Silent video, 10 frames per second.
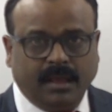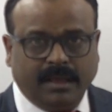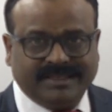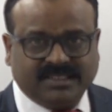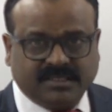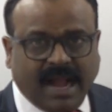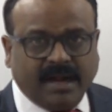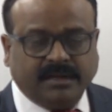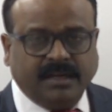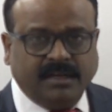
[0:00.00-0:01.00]

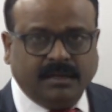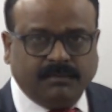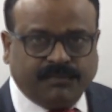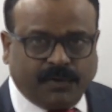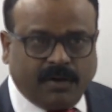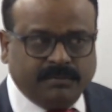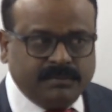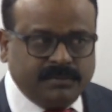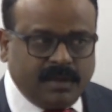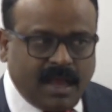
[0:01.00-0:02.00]
started from
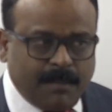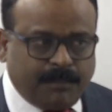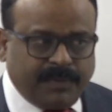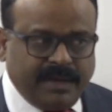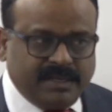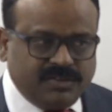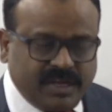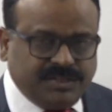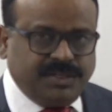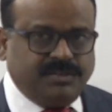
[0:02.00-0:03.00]
April
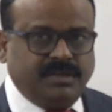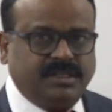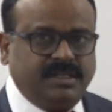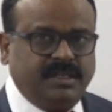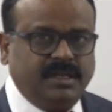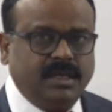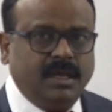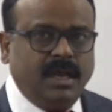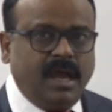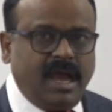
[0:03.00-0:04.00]
2020
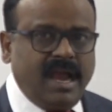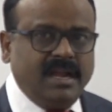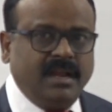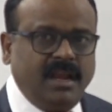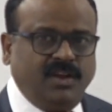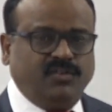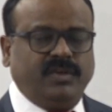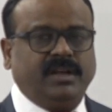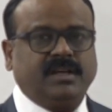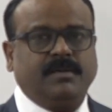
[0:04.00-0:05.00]
and it
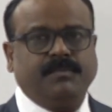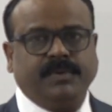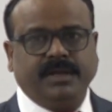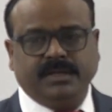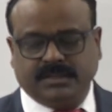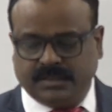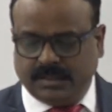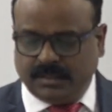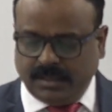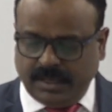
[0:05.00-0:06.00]
will complete
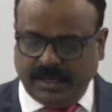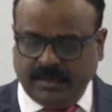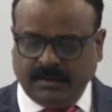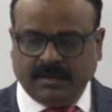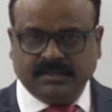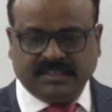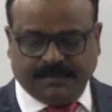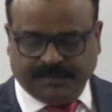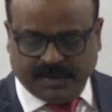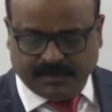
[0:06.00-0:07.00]
in
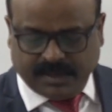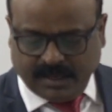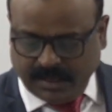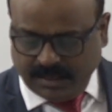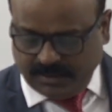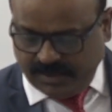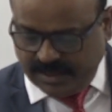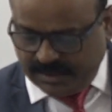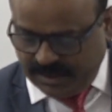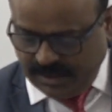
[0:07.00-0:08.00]
September
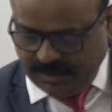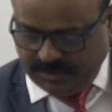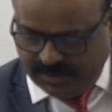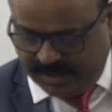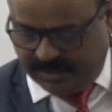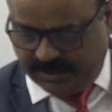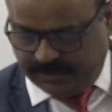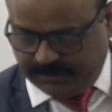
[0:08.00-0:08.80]
2020.